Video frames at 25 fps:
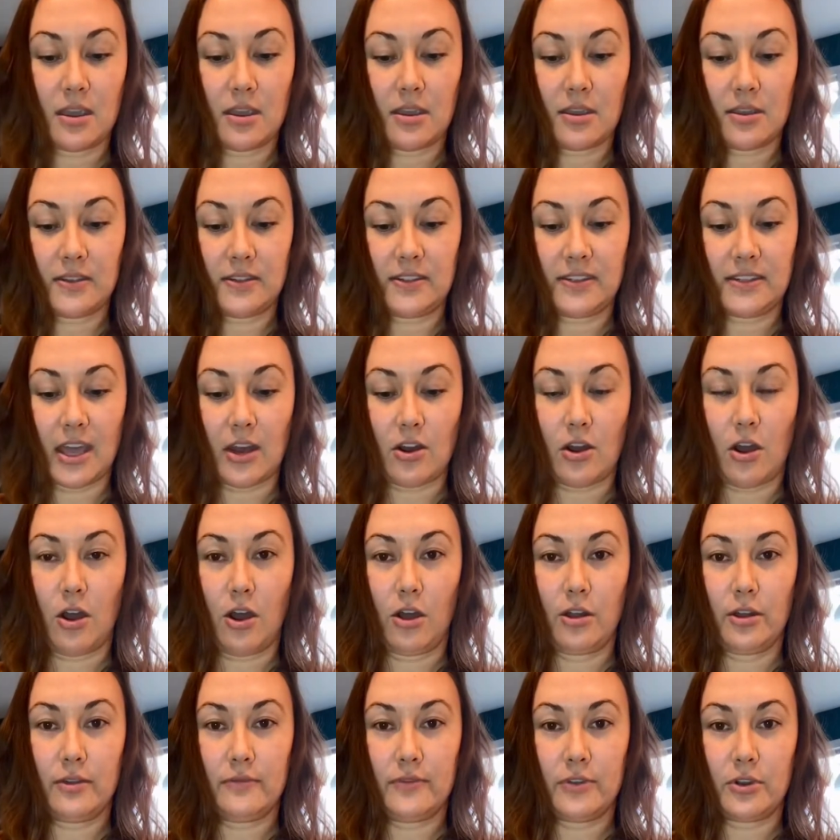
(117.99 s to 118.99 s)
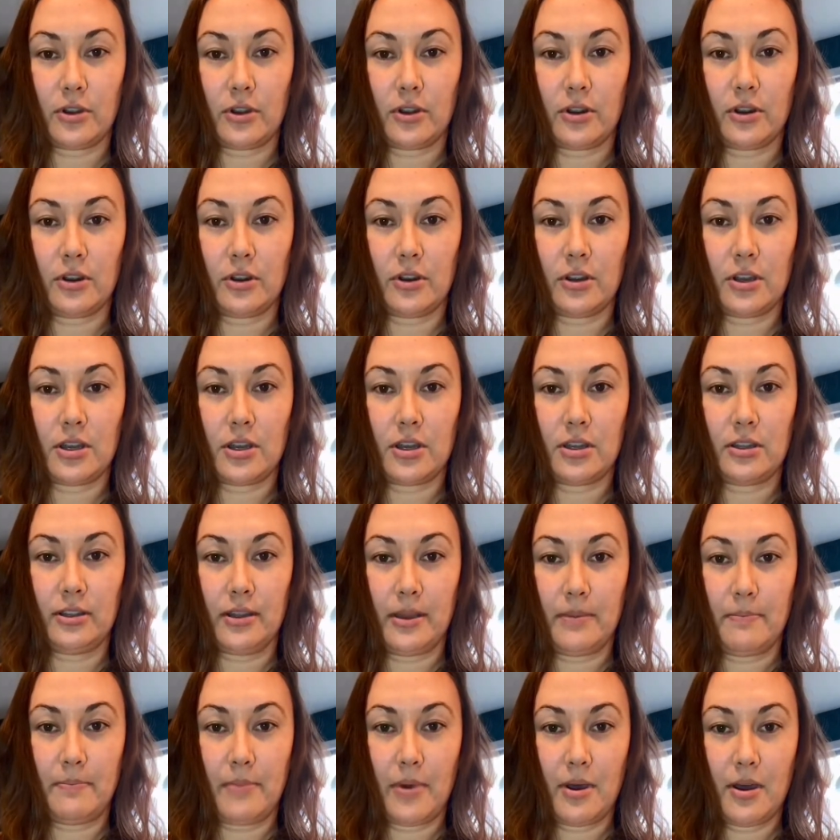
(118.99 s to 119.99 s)
set all of your
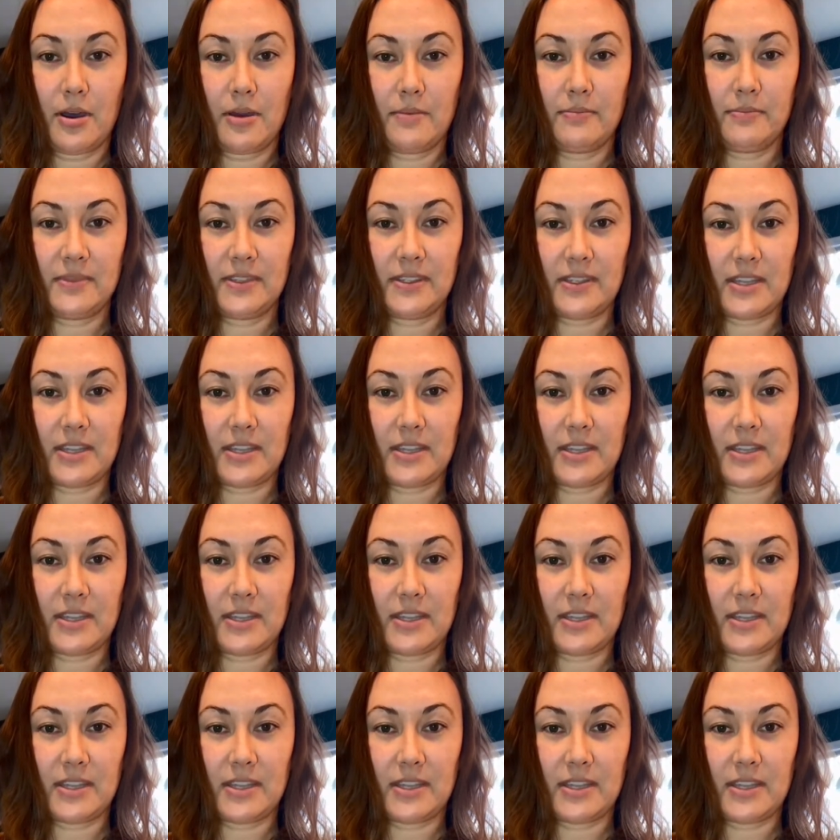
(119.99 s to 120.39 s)
lip balms